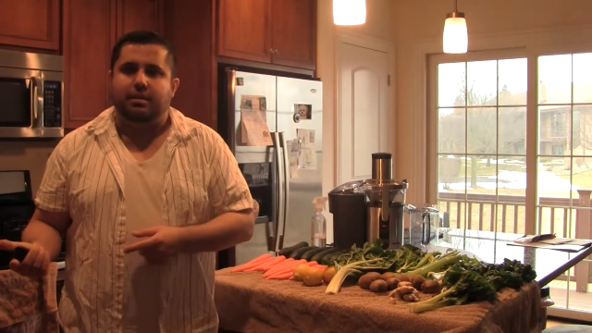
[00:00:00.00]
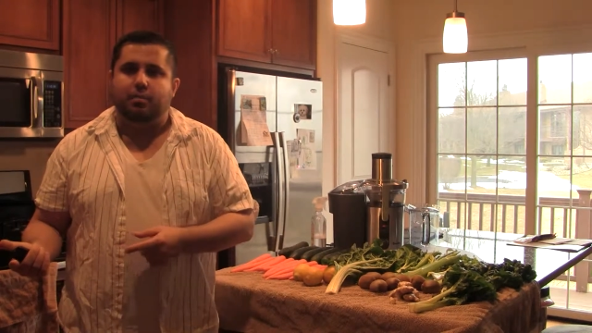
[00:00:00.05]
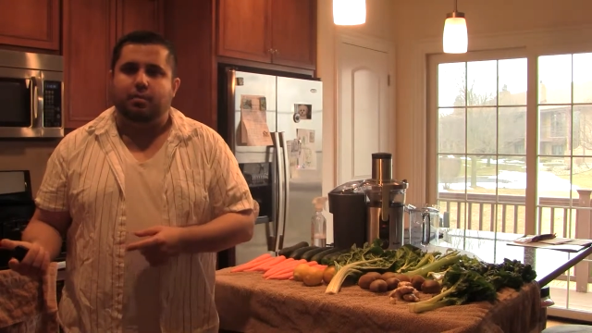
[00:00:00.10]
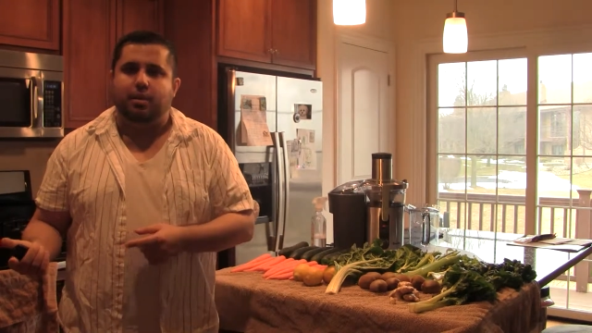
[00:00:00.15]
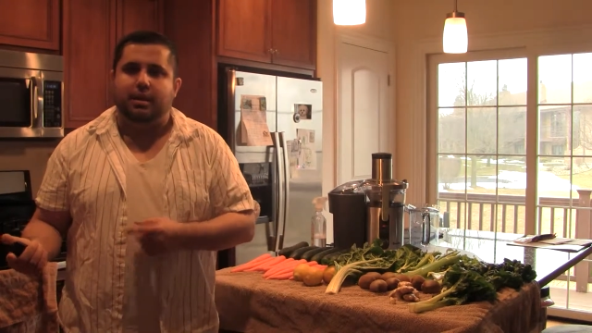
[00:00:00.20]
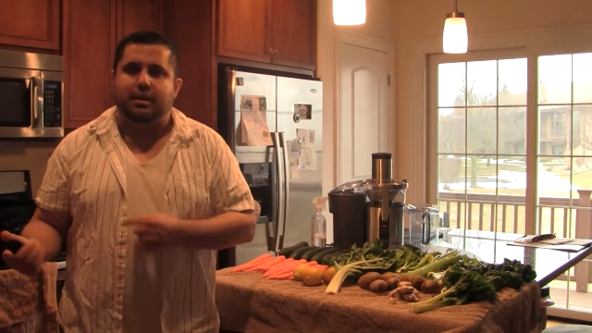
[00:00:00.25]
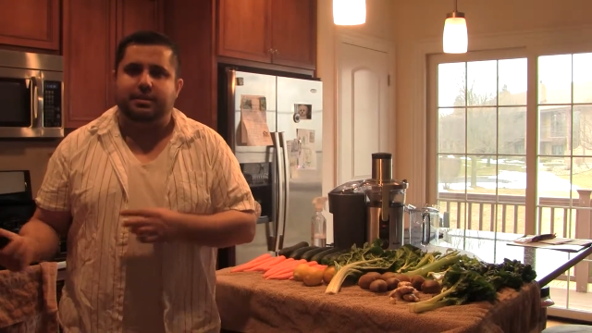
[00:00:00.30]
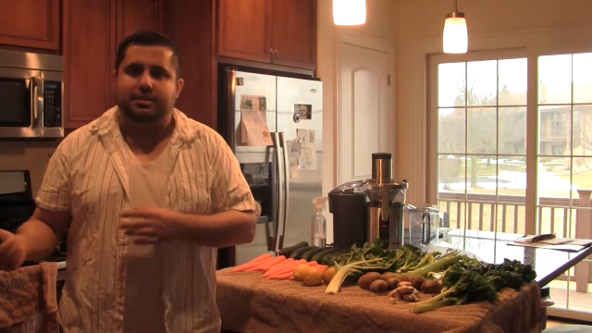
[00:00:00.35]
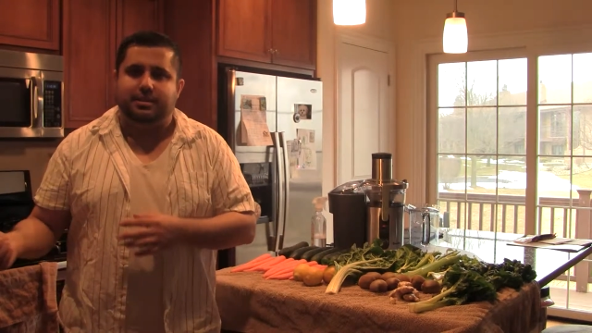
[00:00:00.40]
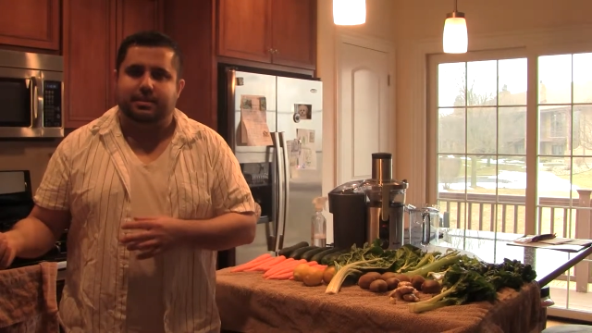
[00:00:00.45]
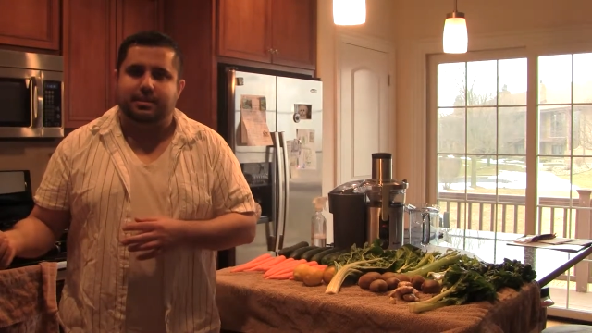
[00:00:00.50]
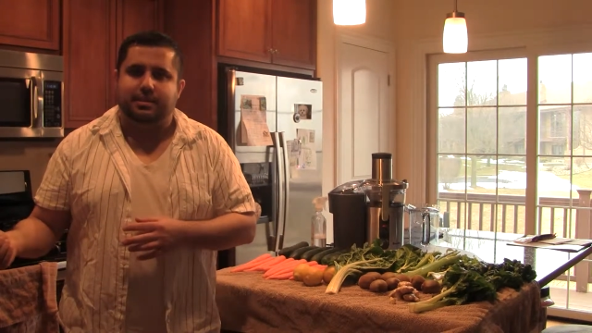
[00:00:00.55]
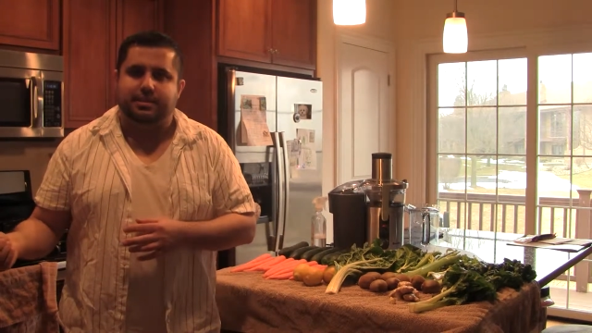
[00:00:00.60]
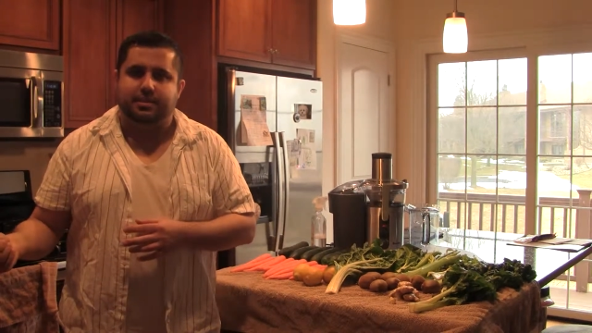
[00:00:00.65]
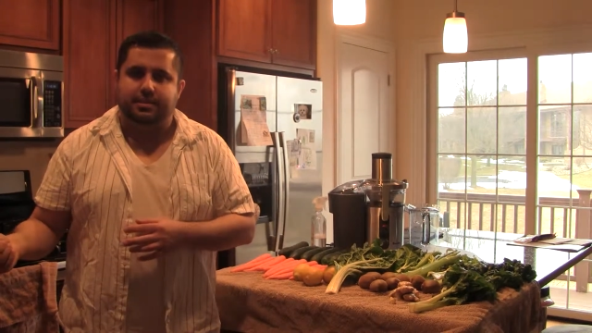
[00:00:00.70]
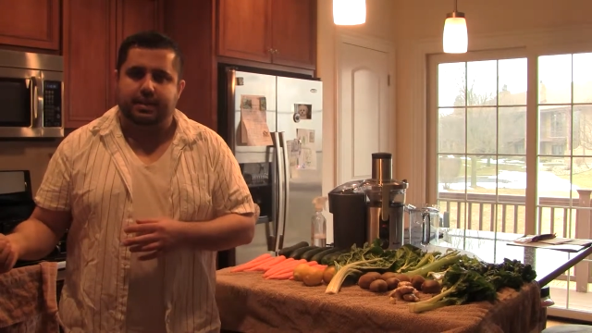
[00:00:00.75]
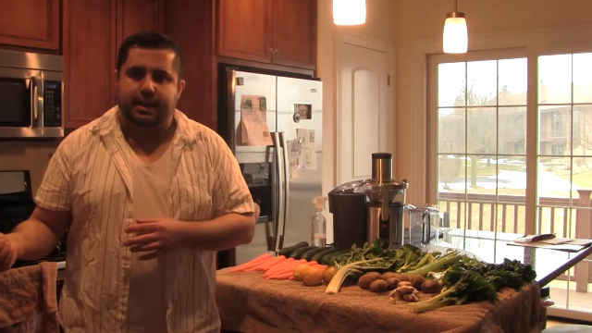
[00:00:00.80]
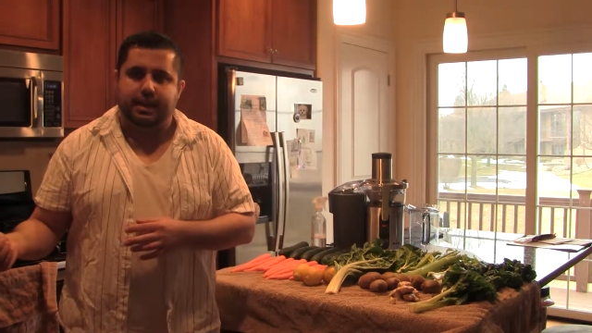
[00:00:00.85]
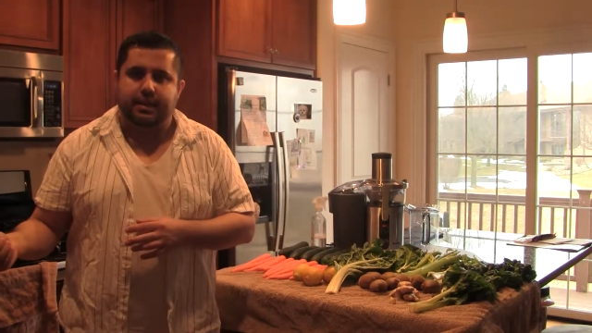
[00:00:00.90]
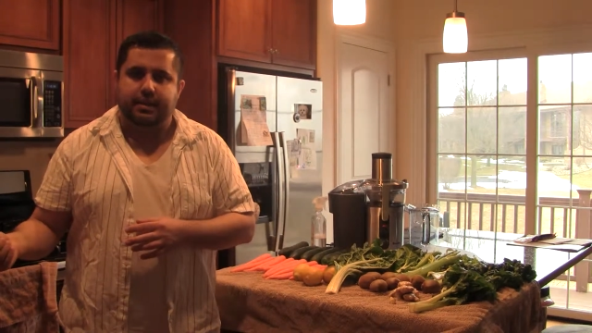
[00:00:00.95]
while it's in a
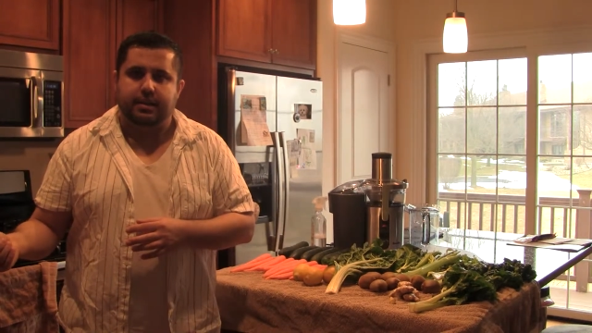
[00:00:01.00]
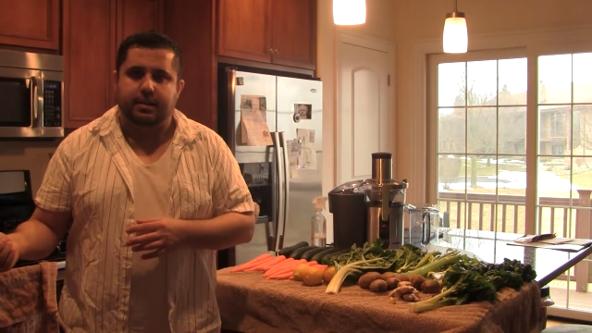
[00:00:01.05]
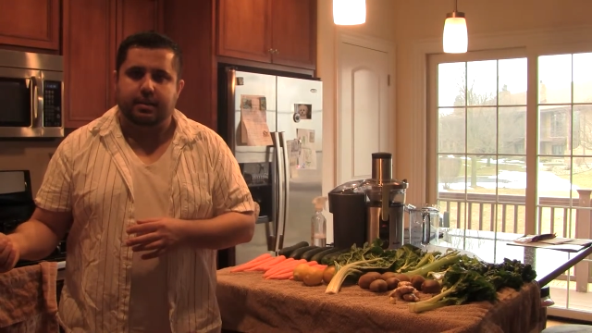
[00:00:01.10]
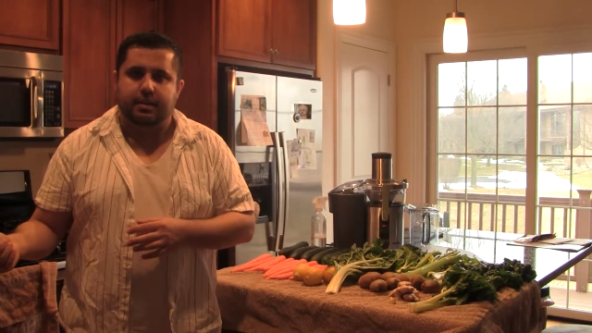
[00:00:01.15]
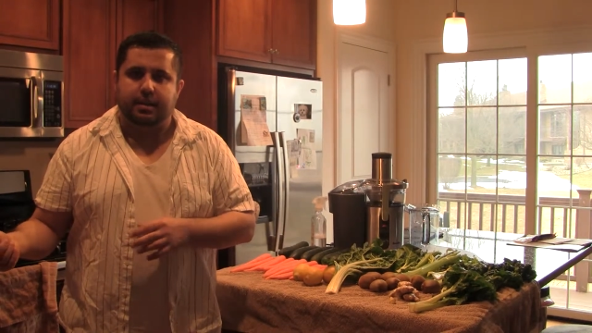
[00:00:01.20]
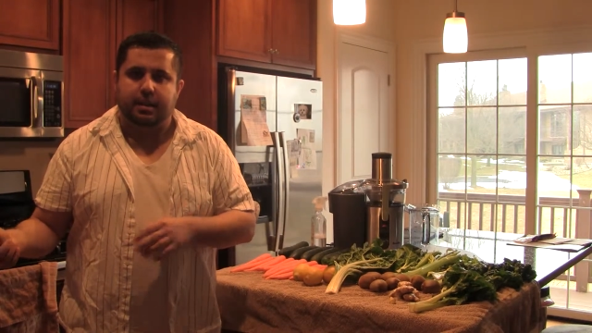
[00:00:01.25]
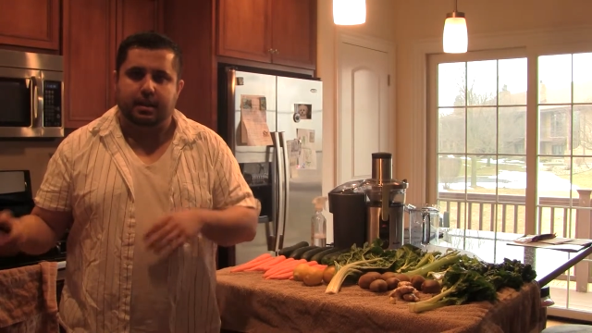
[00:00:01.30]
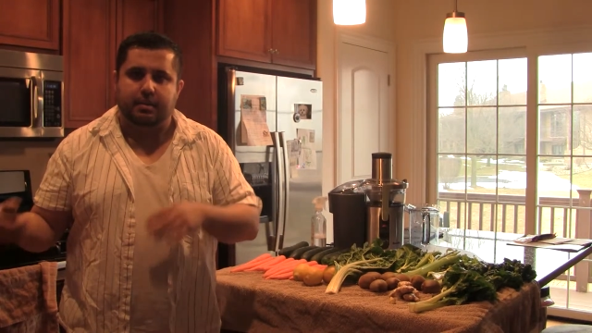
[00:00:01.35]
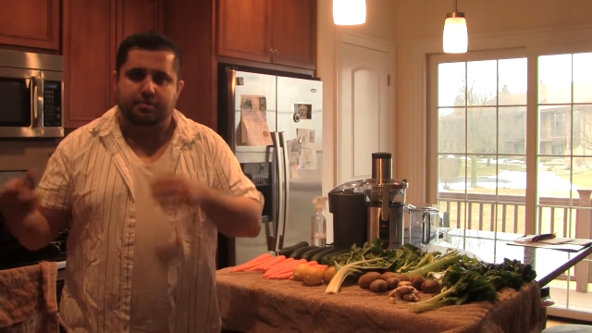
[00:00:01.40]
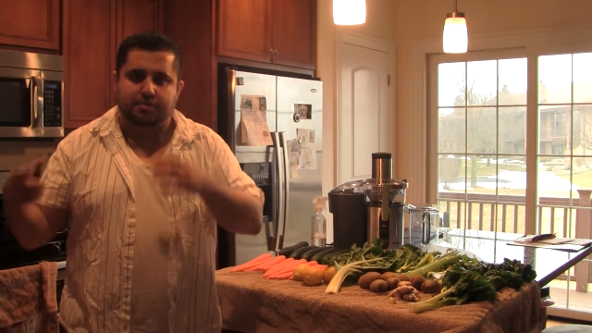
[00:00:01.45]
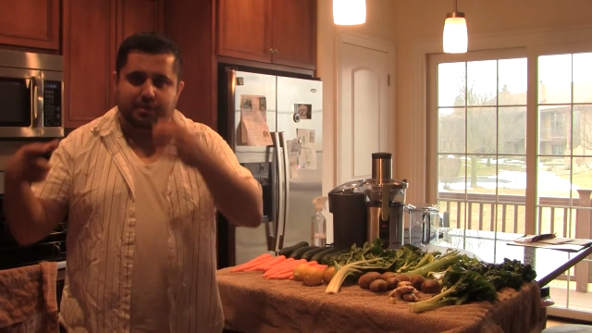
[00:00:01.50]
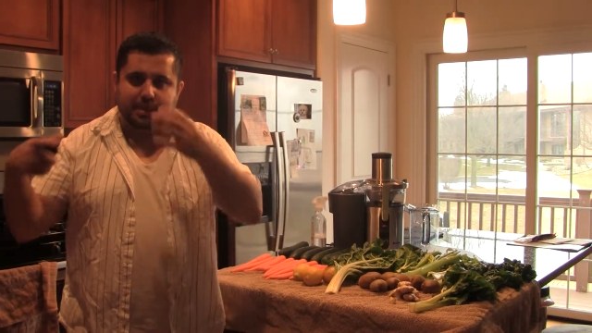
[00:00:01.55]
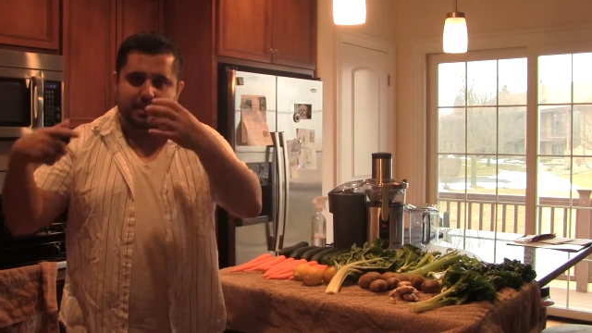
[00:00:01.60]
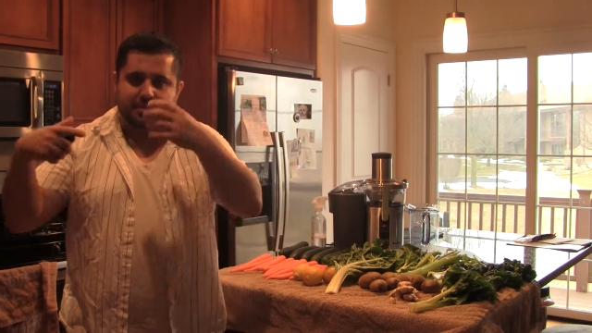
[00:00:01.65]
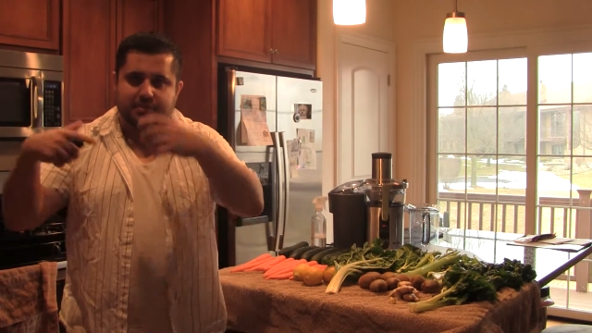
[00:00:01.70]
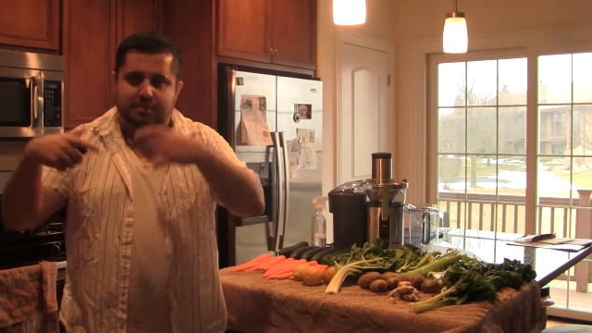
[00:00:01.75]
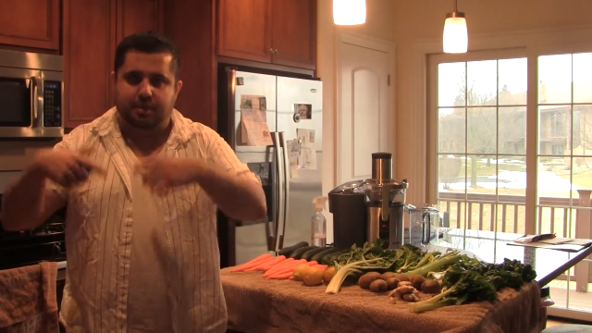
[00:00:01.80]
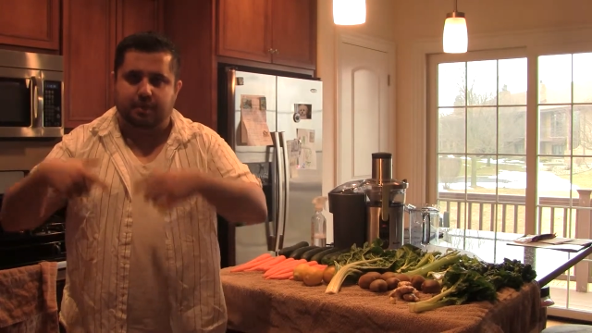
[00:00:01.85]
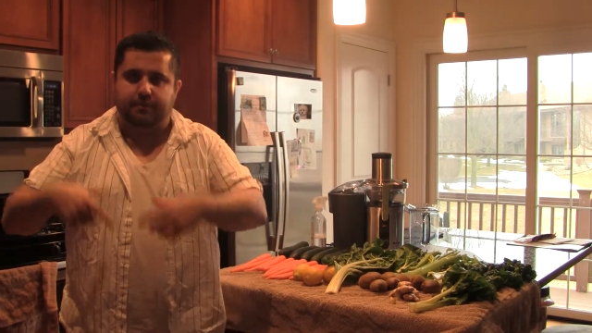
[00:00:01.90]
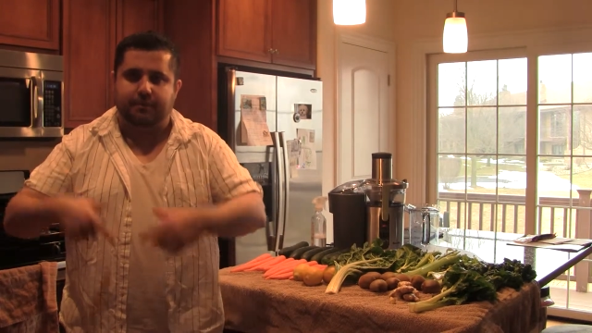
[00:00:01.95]
sink, so that
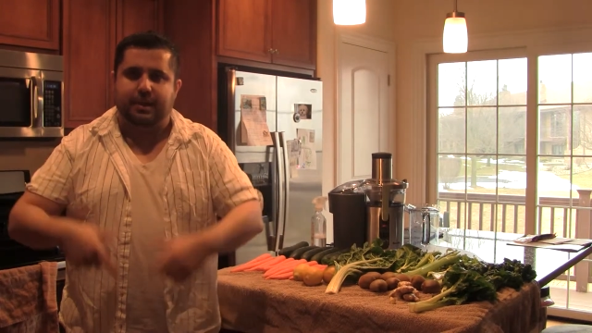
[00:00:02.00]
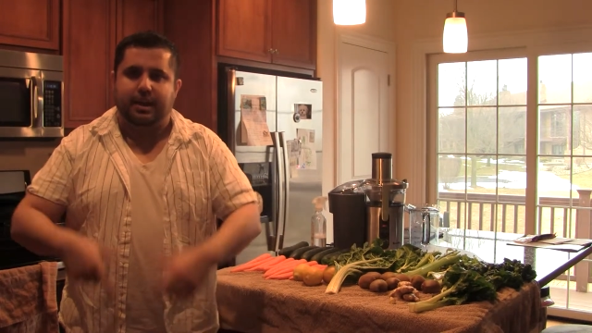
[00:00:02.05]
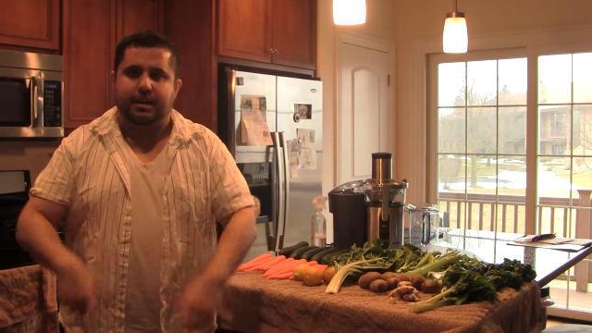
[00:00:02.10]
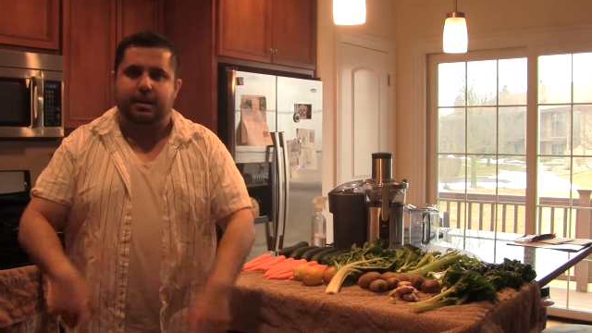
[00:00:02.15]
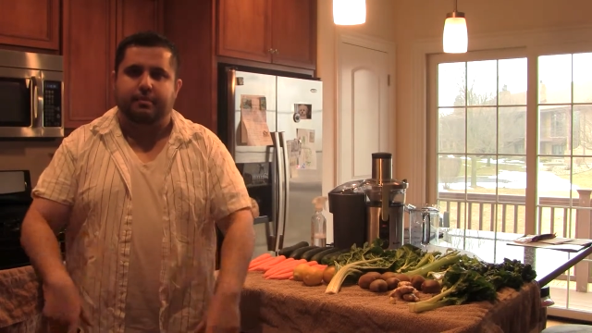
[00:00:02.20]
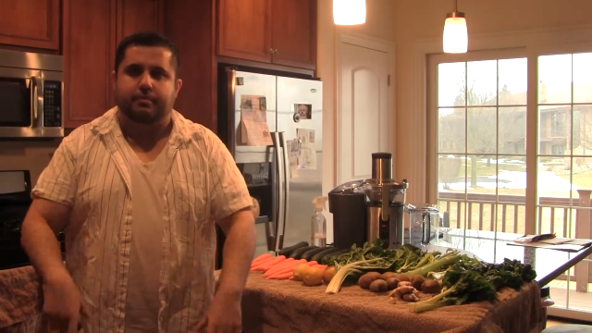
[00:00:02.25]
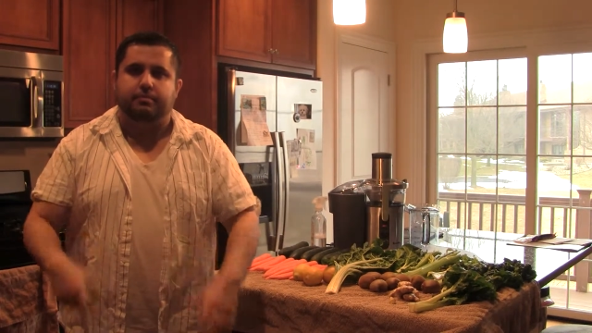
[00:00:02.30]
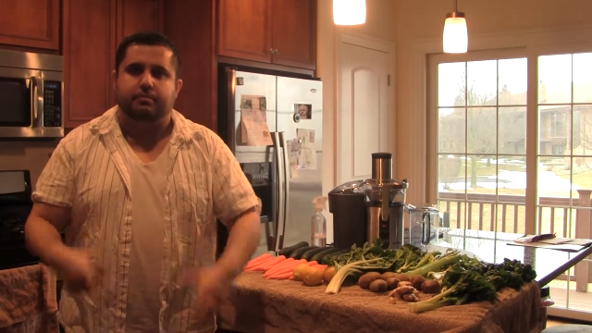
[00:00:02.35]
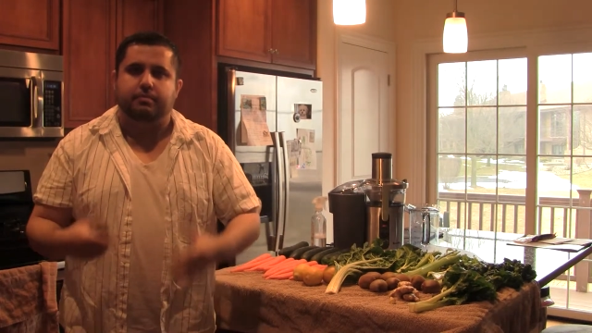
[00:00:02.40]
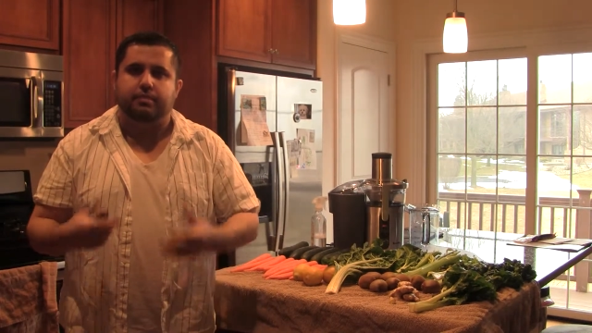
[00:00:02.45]
stuff kind of